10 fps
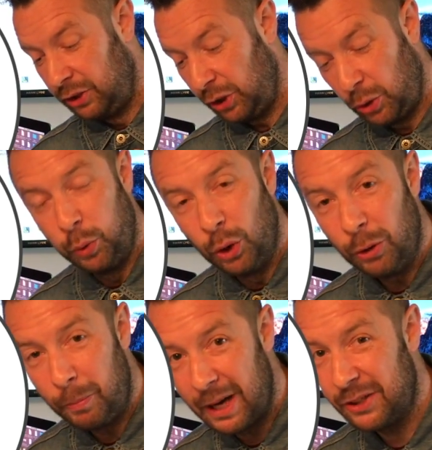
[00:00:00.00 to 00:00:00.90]
to
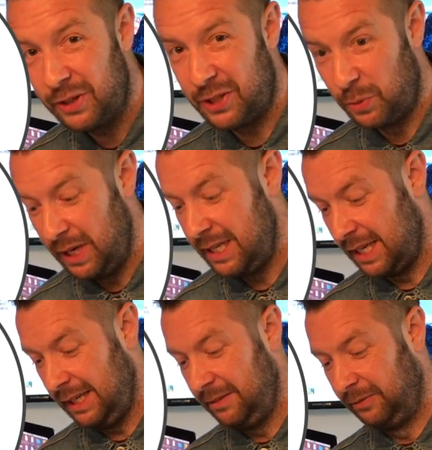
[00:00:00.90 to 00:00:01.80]
quote Patrick
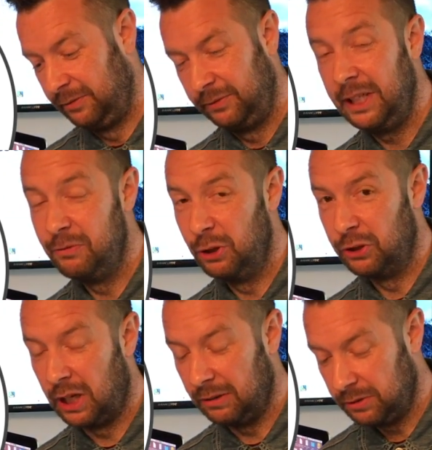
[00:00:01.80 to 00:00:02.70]
Swayze in
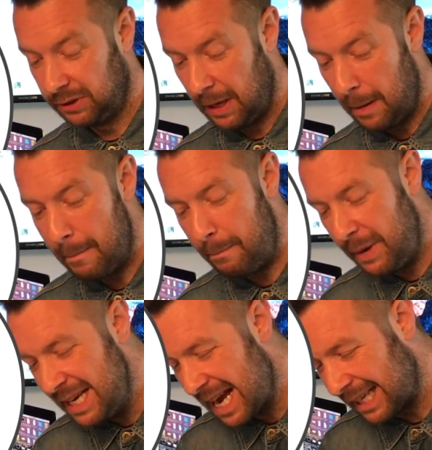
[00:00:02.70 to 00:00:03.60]
Roadhouse,
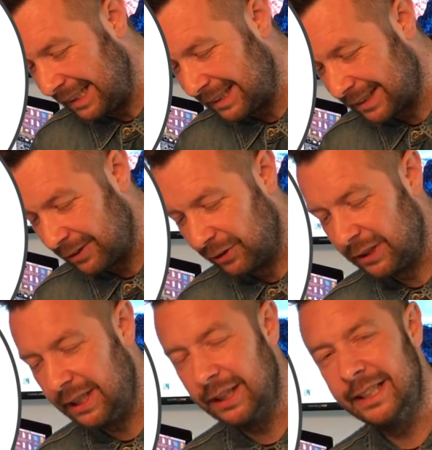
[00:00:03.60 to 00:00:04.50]
be nice
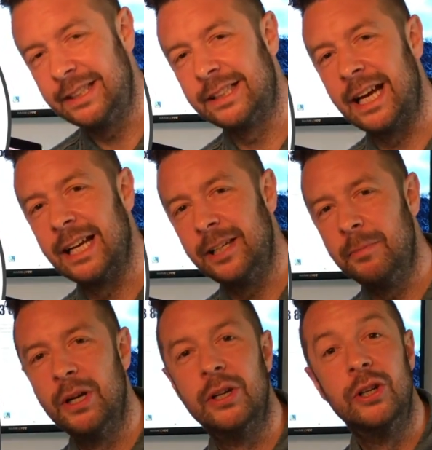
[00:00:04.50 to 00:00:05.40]
until it's
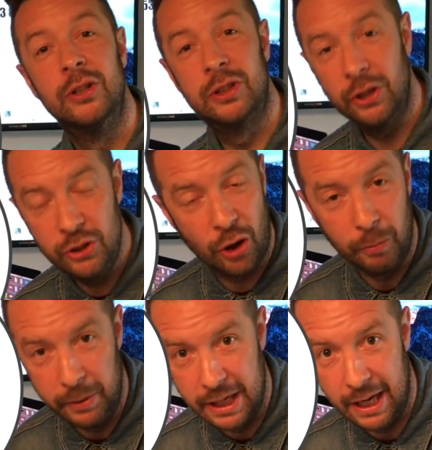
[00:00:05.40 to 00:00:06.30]
time to
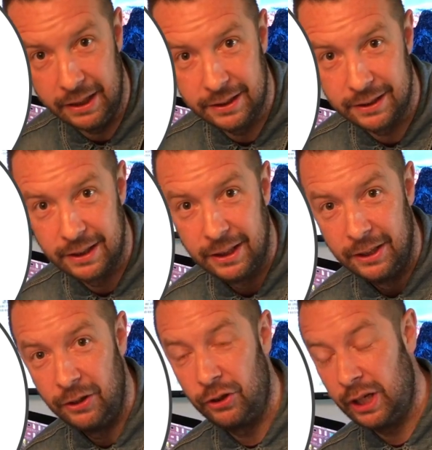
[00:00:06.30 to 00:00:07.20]
not be nice.
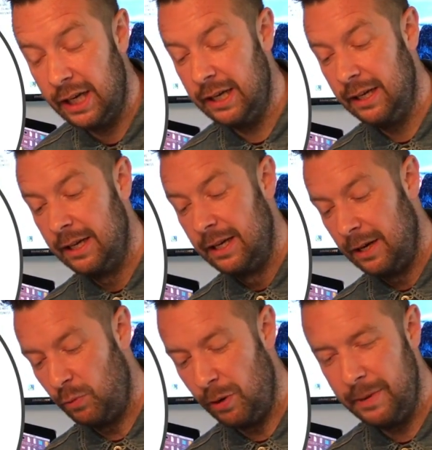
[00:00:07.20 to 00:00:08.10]
Okay?
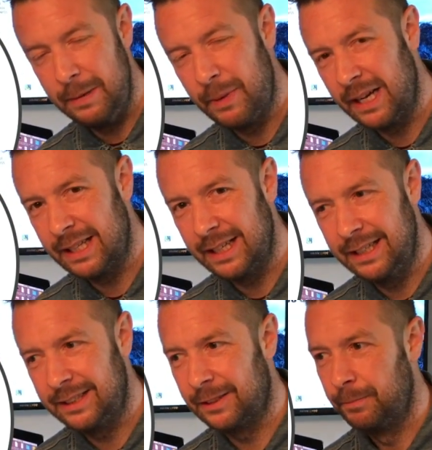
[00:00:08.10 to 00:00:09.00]
And what I mean by that
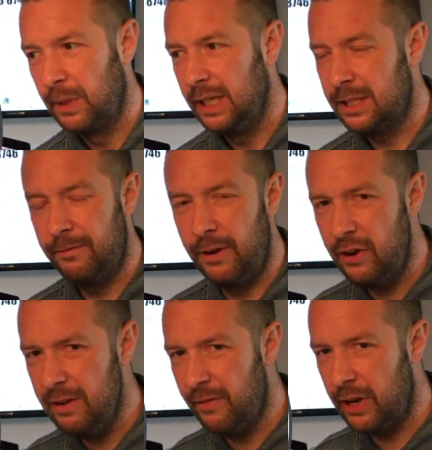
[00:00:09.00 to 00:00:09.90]
is, it's a
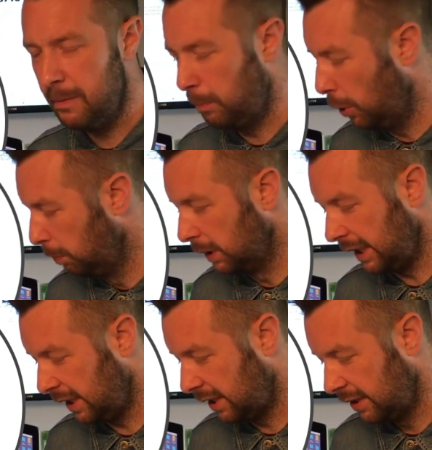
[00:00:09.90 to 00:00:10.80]
very, very
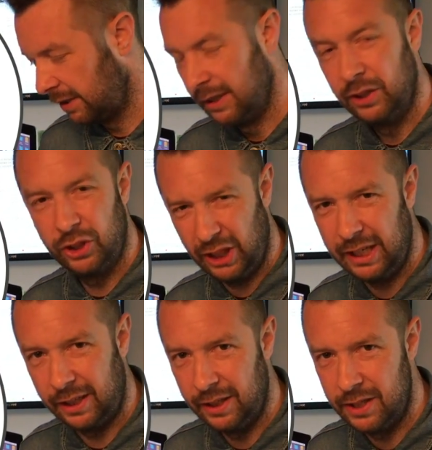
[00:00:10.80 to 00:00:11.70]
public
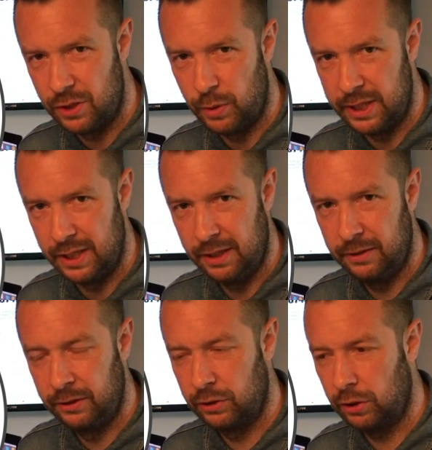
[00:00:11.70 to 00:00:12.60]
thing, is Twitter,
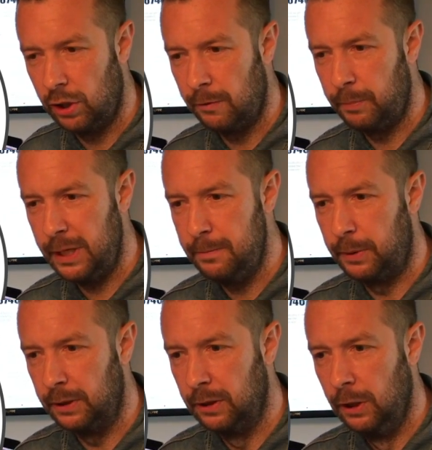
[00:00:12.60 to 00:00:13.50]
and there's a lot of
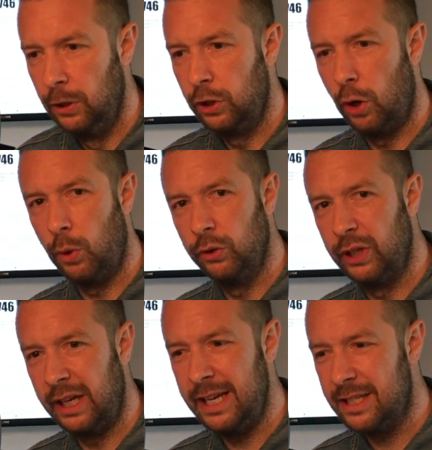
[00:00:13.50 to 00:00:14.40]
people go on
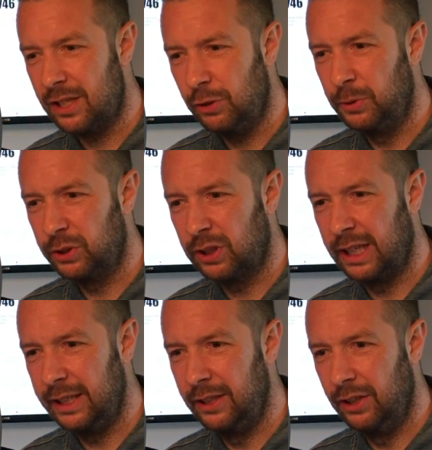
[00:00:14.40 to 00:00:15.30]
there. It's almost
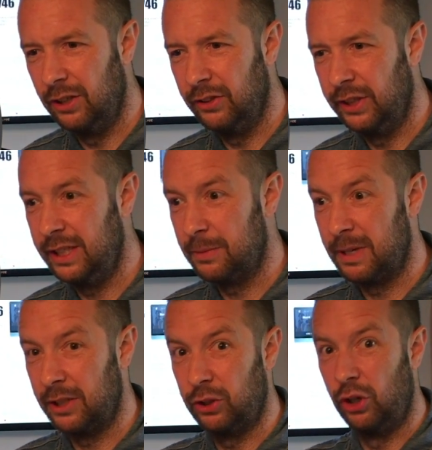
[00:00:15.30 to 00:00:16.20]
like, you know, these are
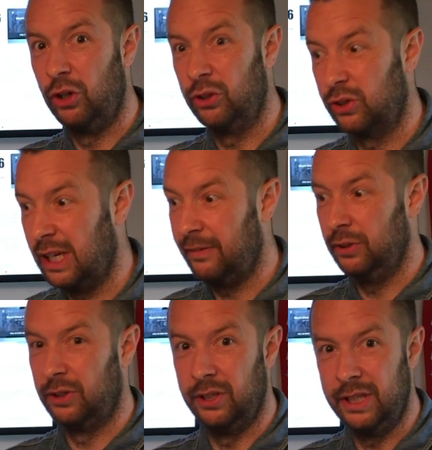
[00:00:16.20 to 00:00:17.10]
my thoughts, have a
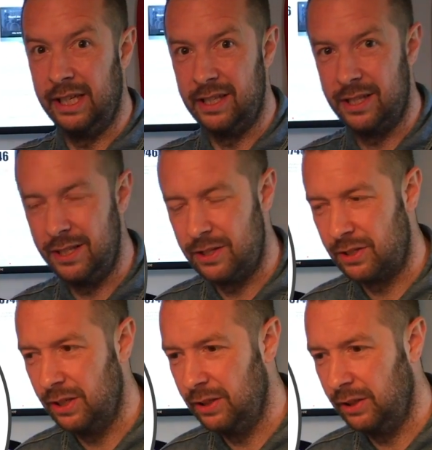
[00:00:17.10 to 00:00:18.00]
look at this.
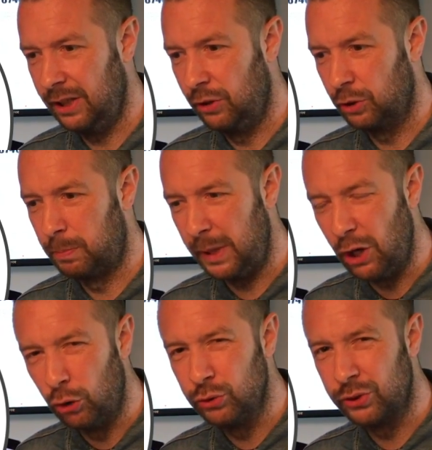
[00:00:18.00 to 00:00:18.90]
It goes
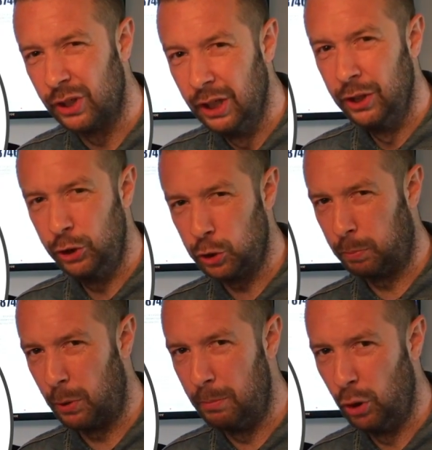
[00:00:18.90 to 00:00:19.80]
beyond just
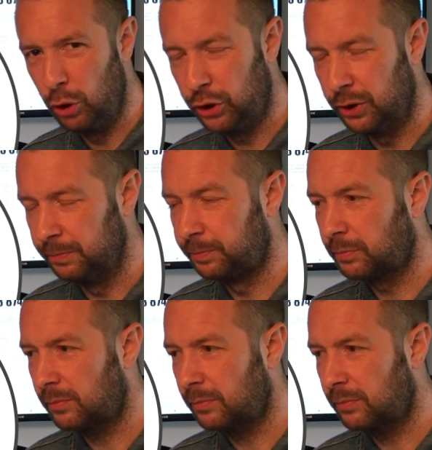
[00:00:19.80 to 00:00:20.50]
promotion.